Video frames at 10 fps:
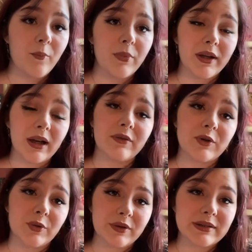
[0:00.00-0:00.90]
but I've
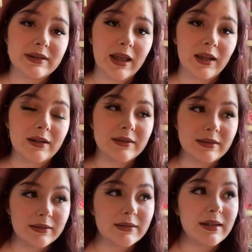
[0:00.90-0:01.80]
noticed that it
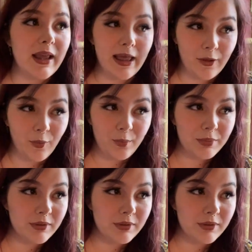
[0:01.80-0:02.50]
does help.